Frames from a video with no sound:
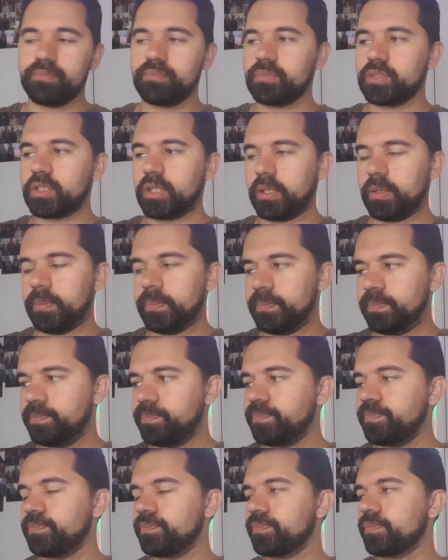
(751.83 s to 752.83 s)
So
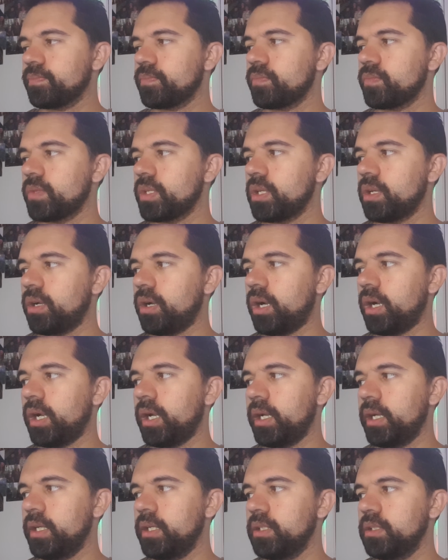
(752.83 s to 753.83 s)

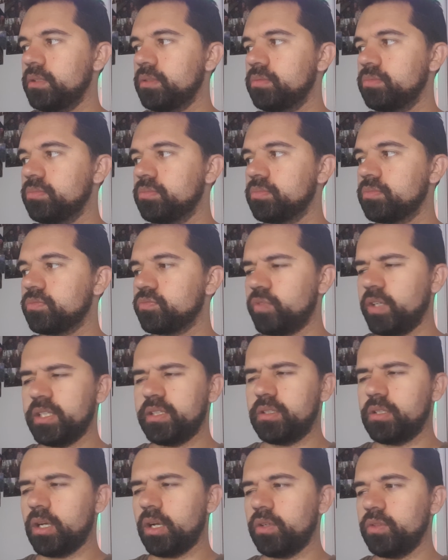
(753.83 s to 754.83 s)
I
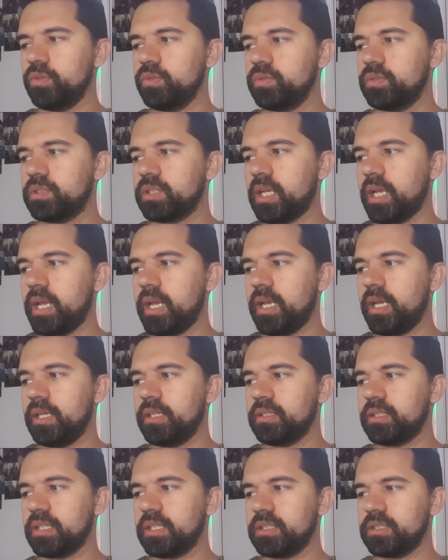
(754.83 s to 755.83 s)
read those,
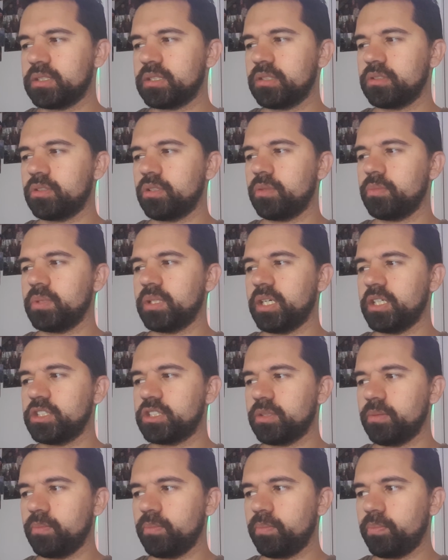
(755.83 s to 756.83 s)
and his
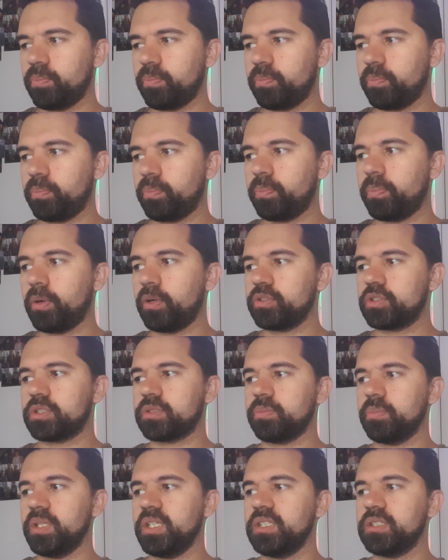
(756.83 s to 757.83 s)
determination pushed
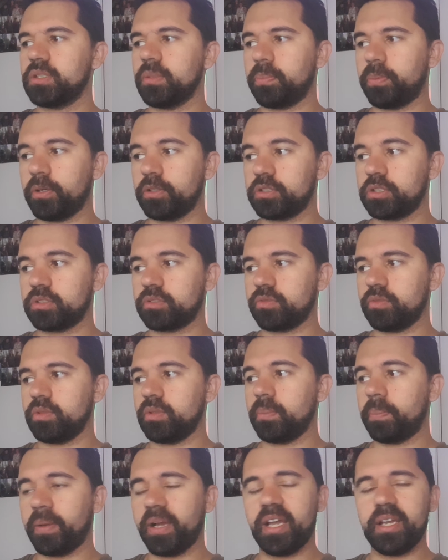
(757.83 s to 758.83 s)
me to push through
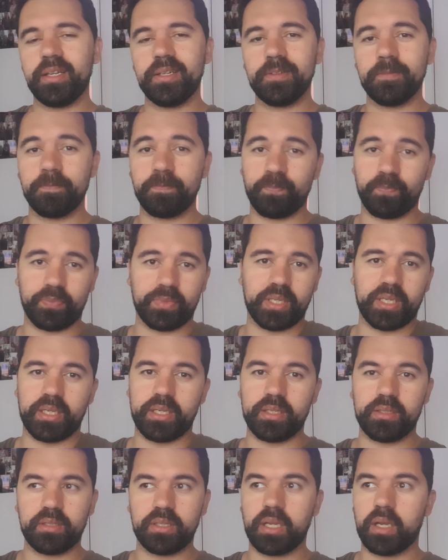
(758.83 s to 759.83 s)
the pain,
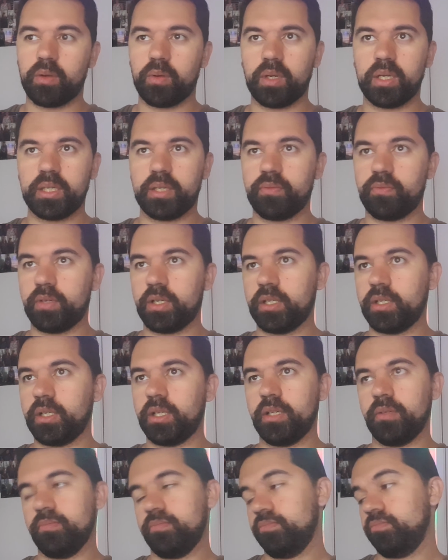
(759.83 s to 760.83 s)
and now I can run
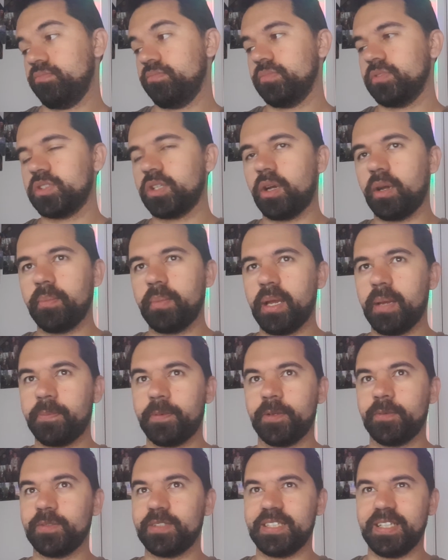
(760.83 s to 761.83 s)
again. So I'm
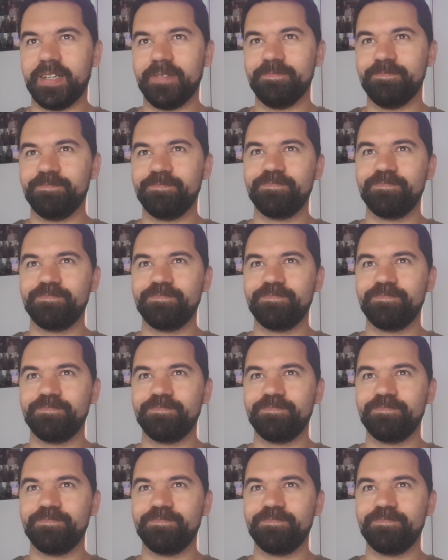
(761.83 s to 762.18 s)
happy with that.